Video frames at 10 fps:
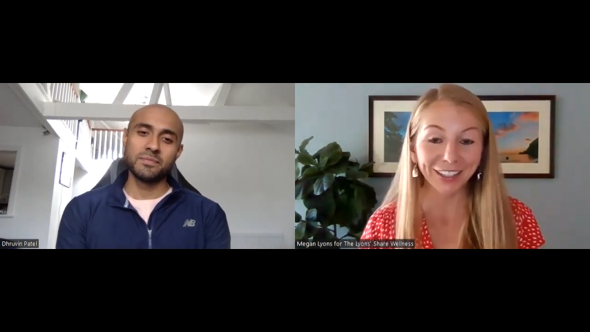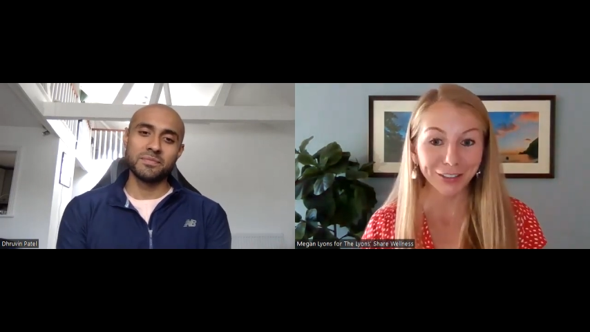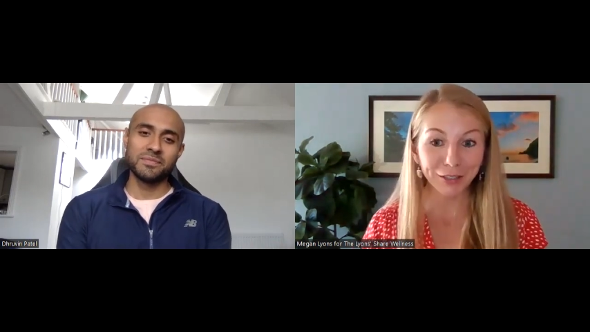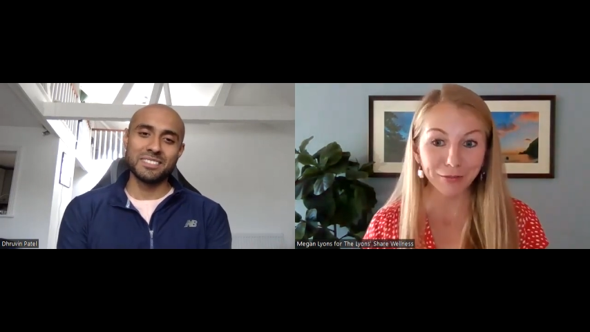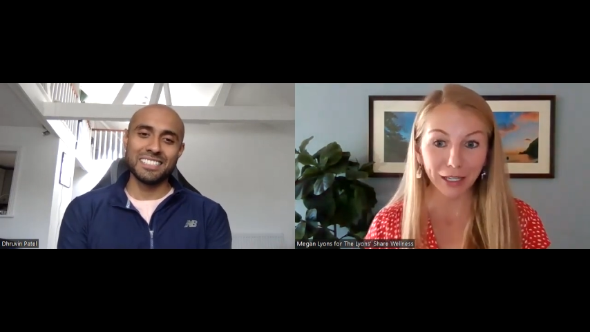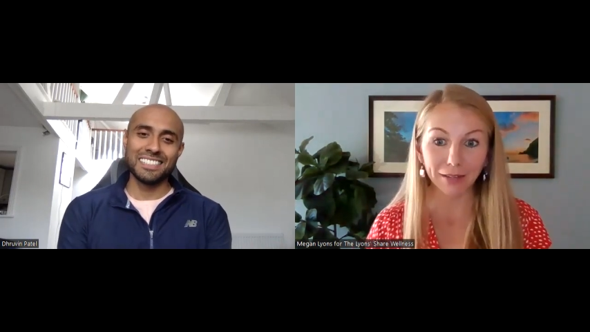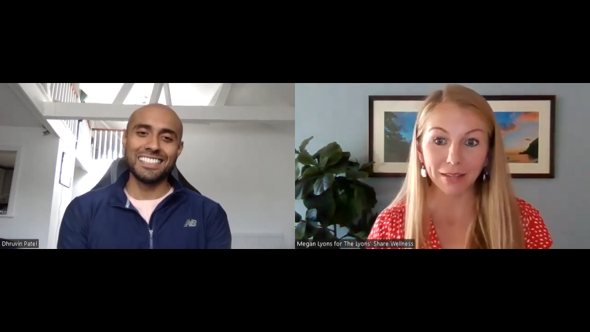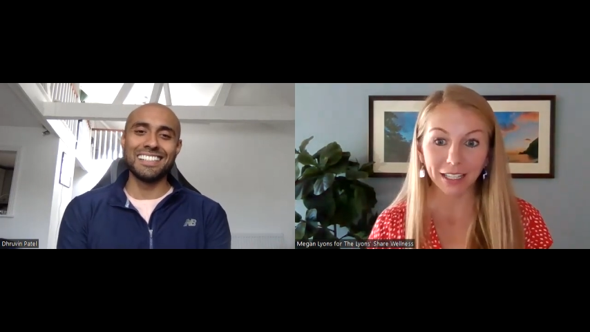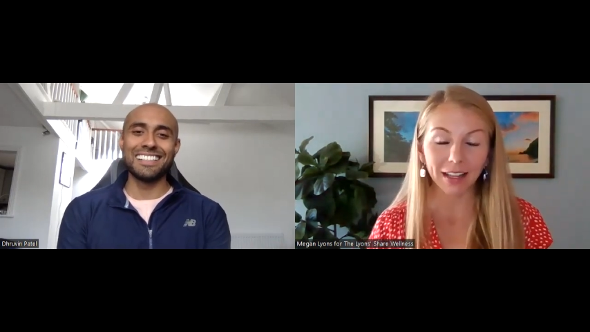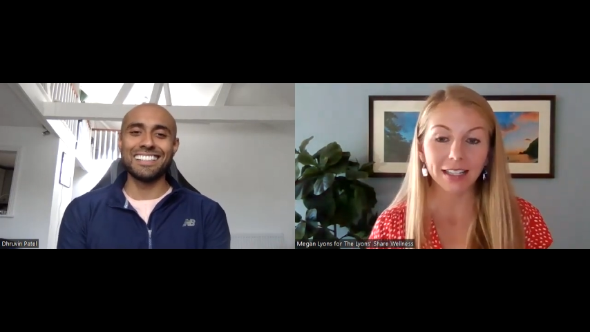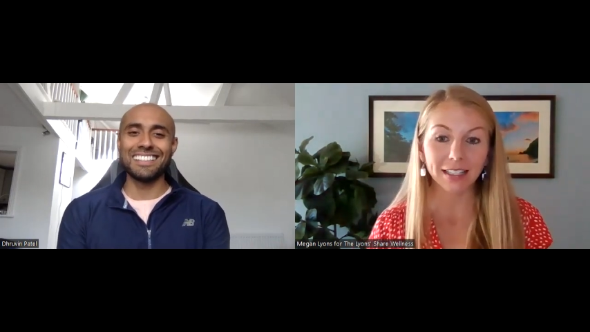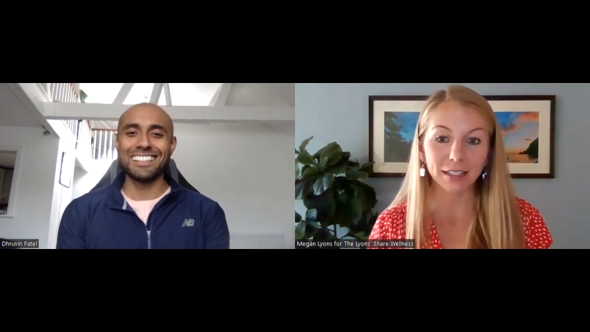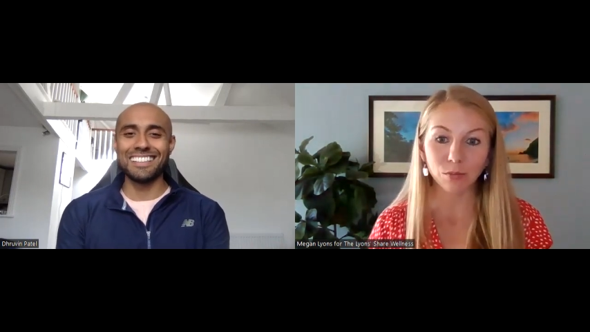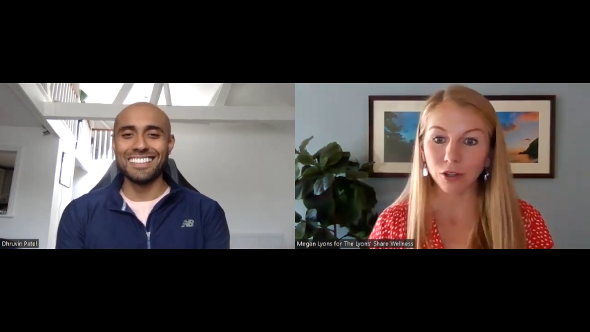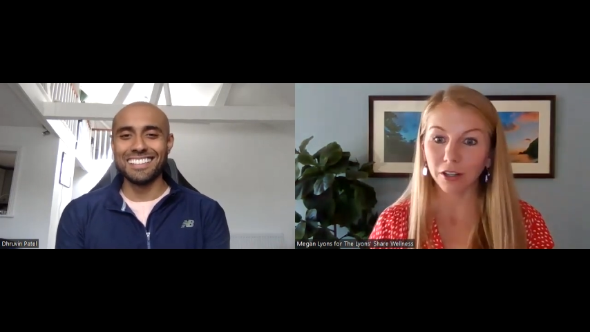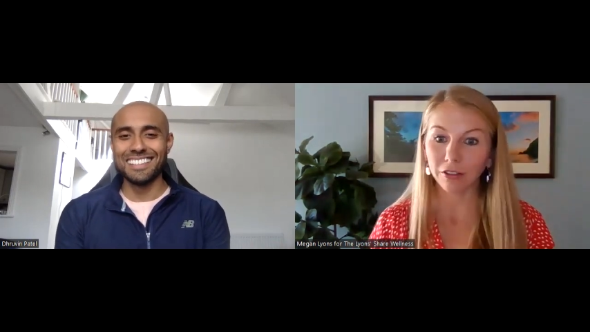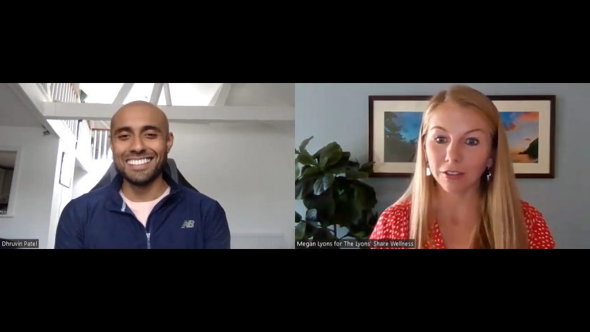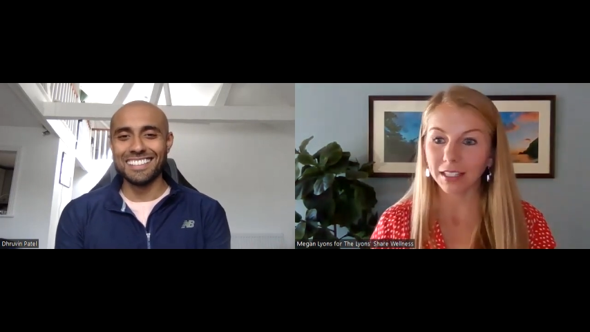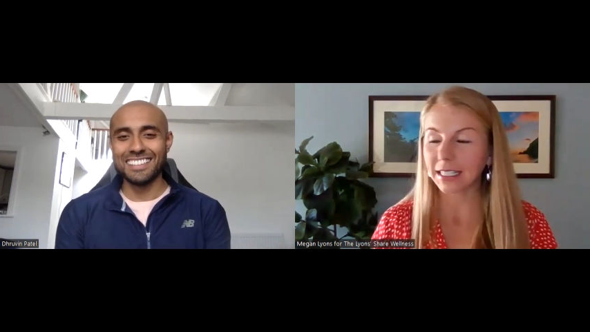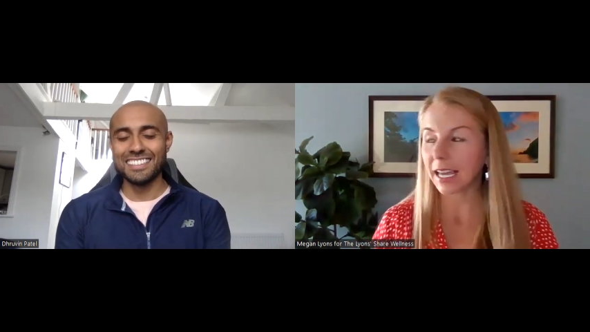Speaker 1: here to wearing my glasses more through
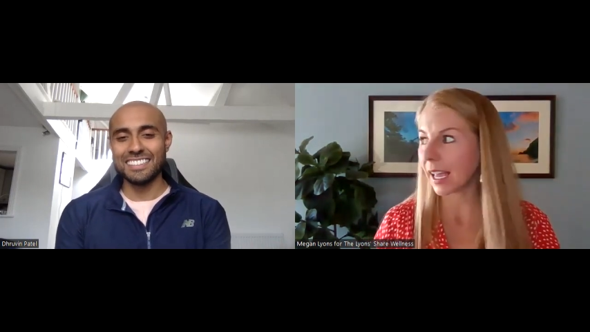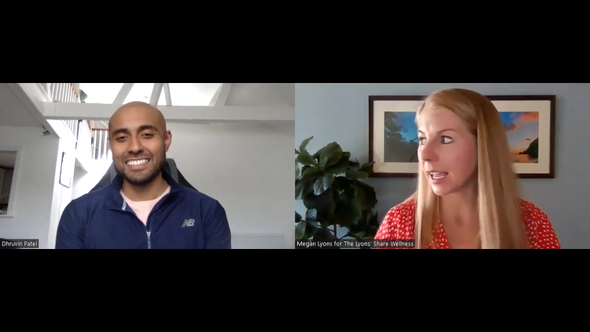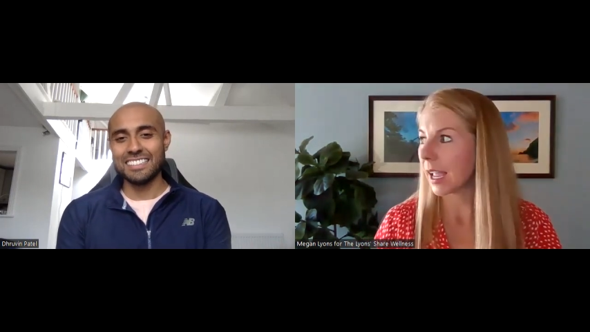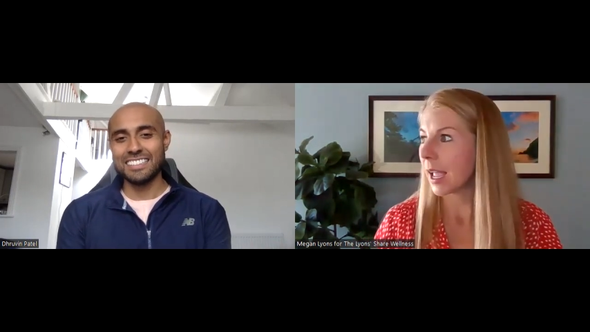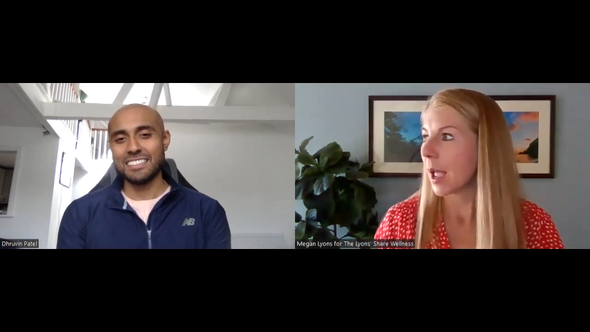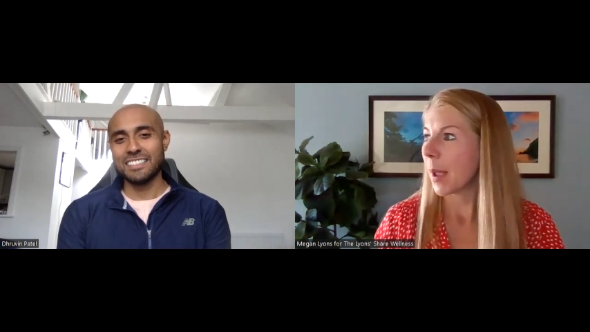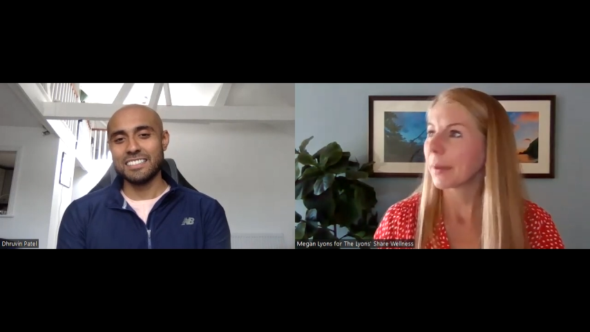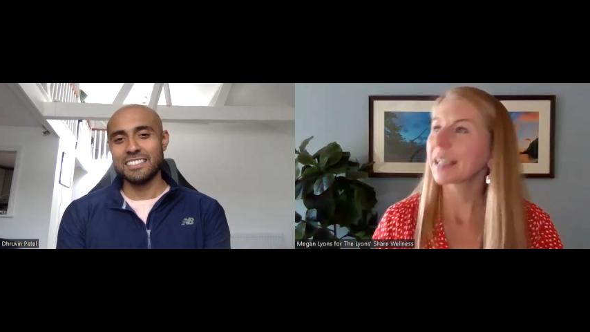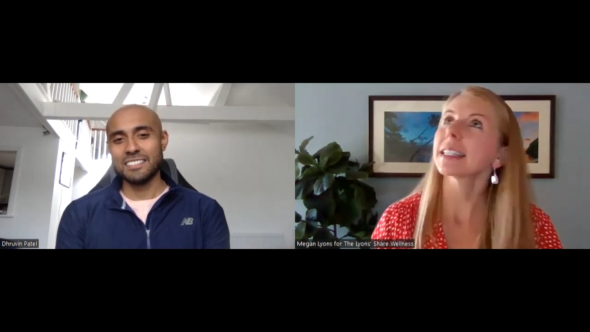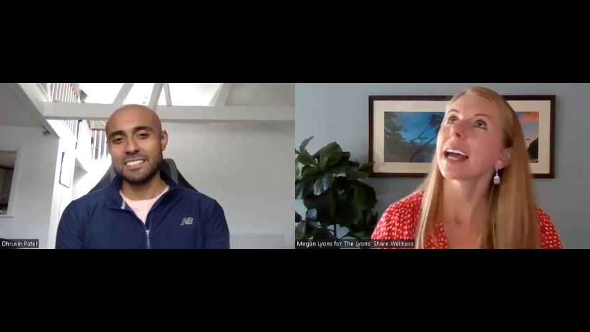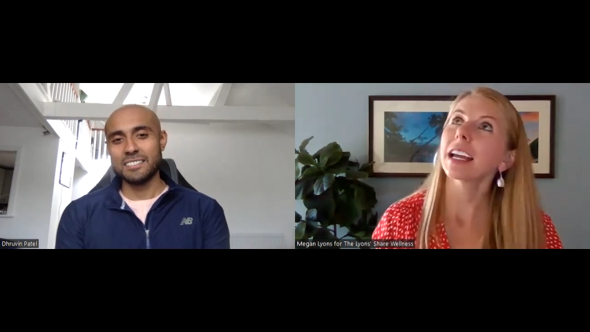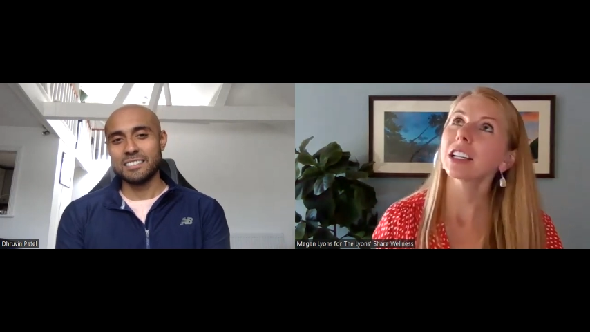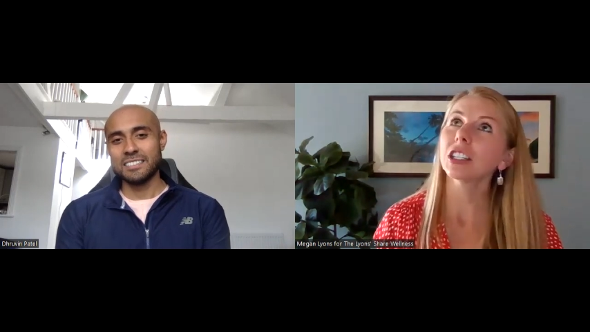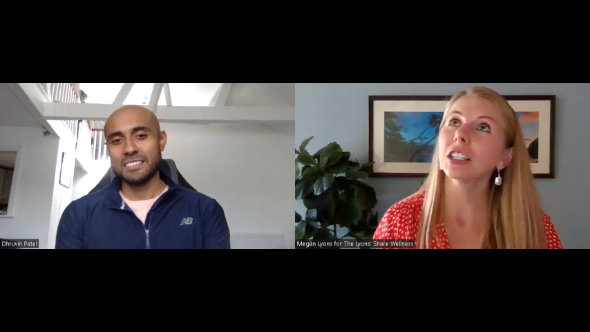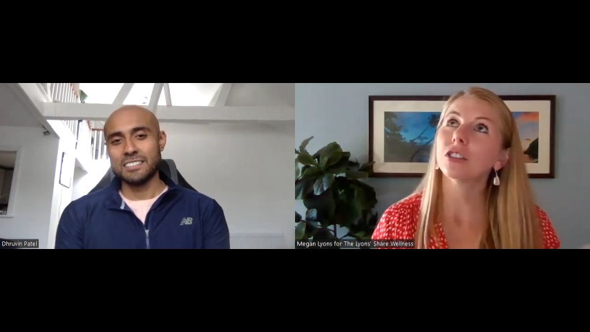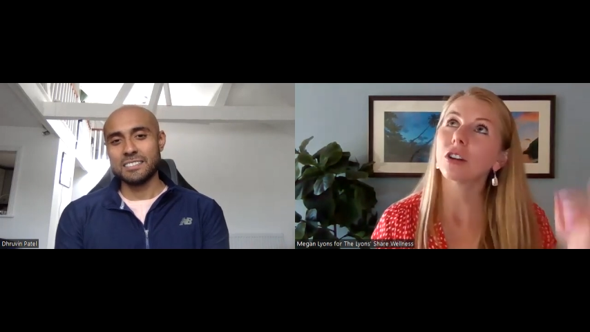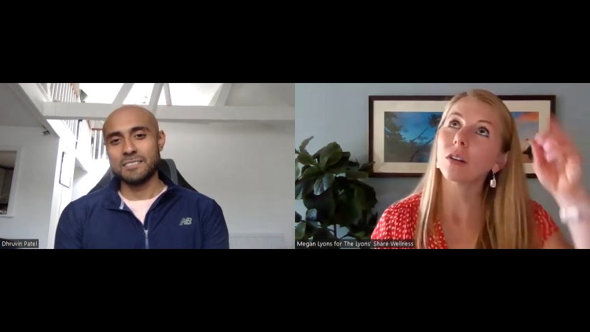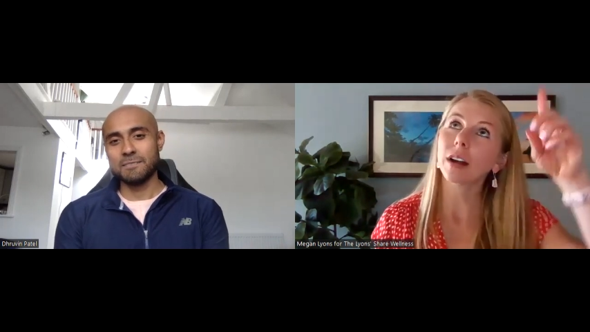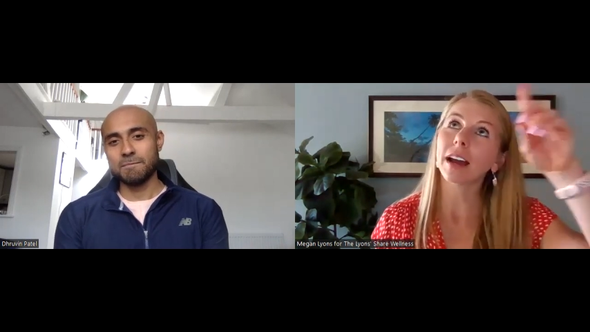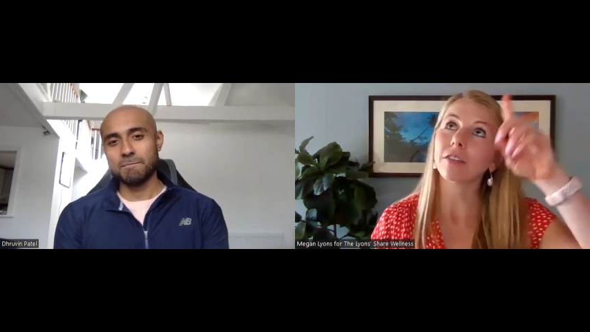the day because I actually
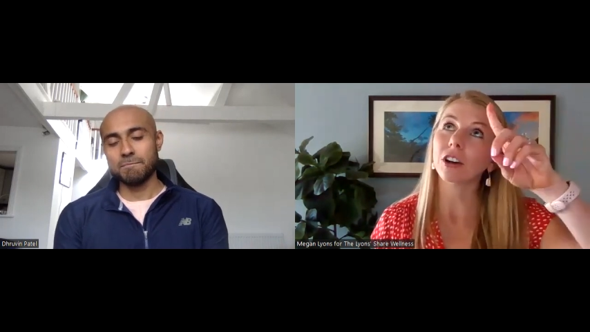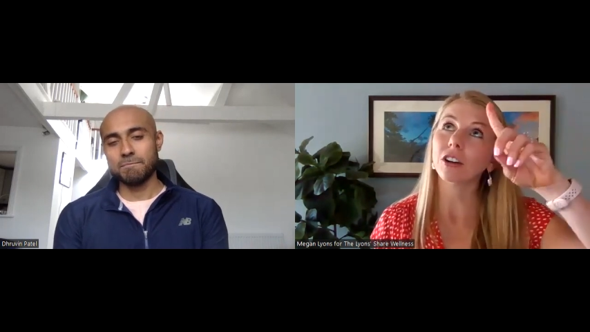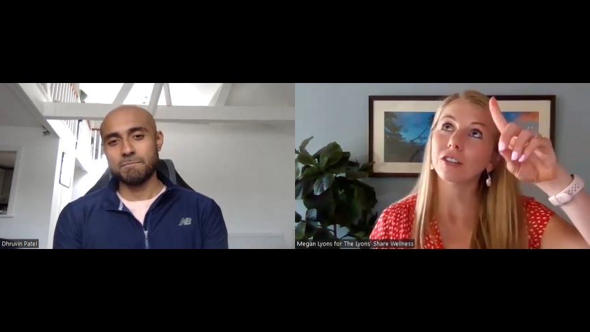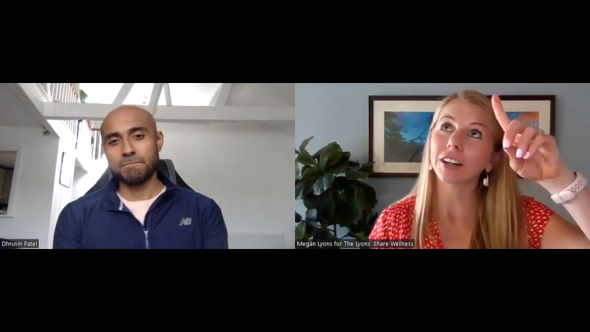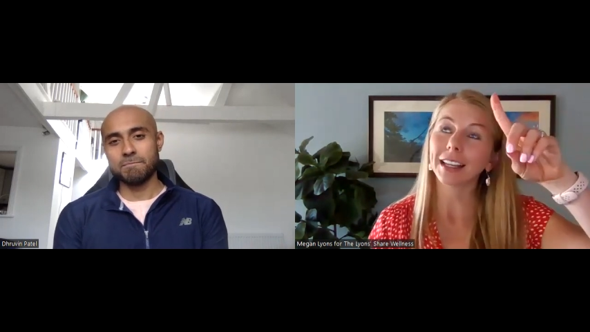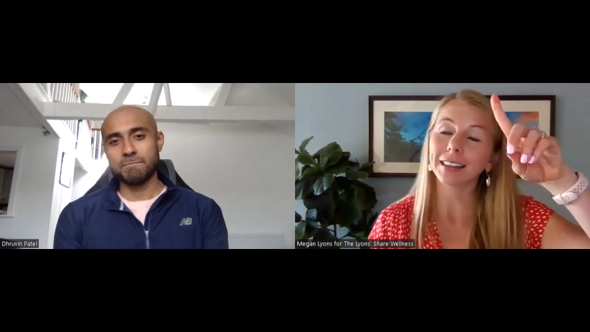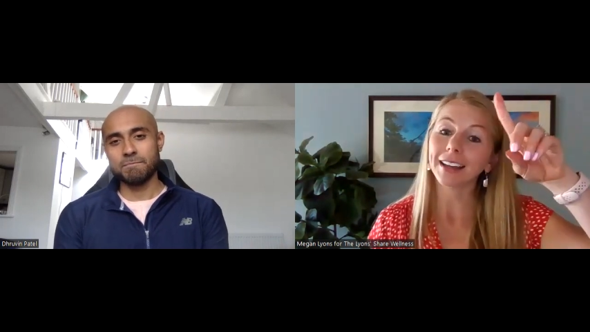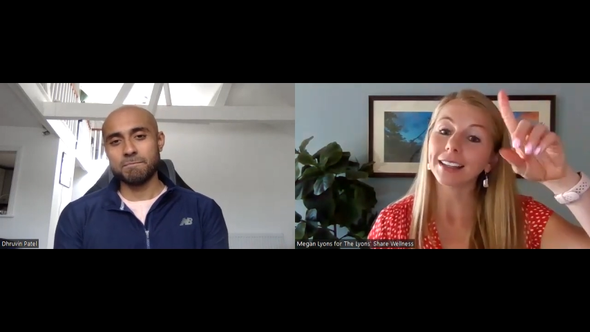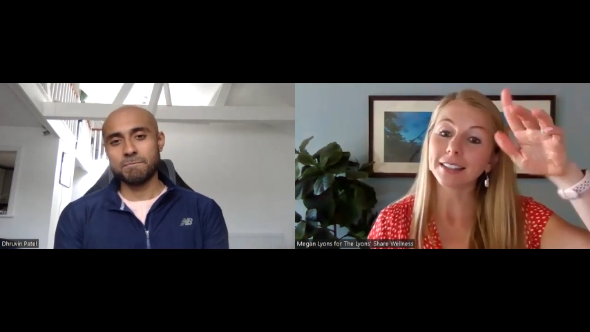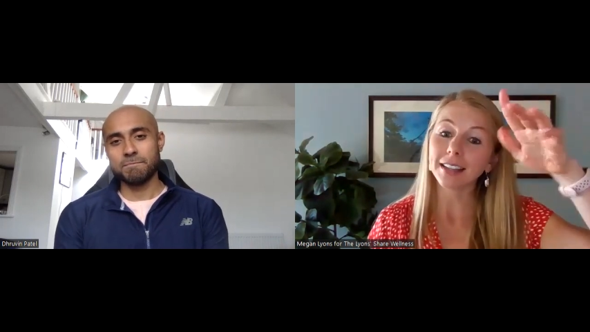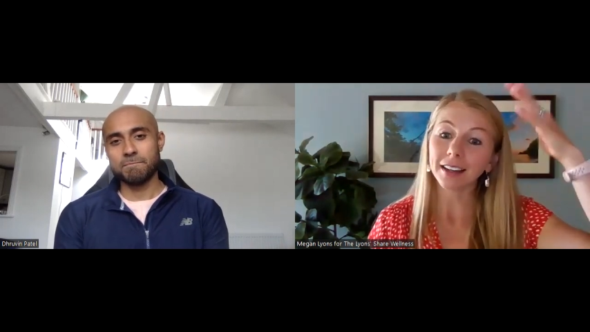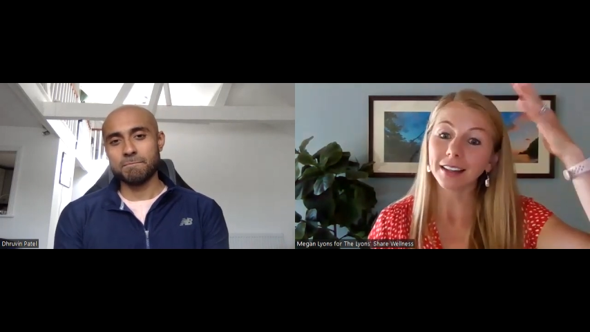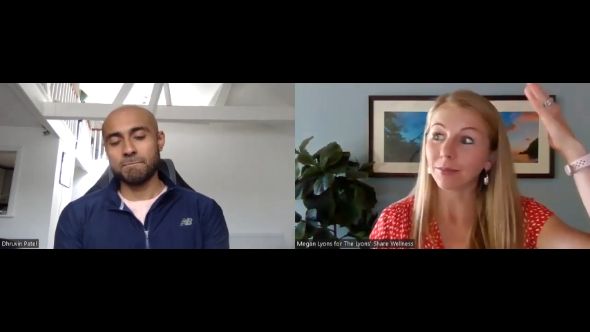don't have the overhead lights on.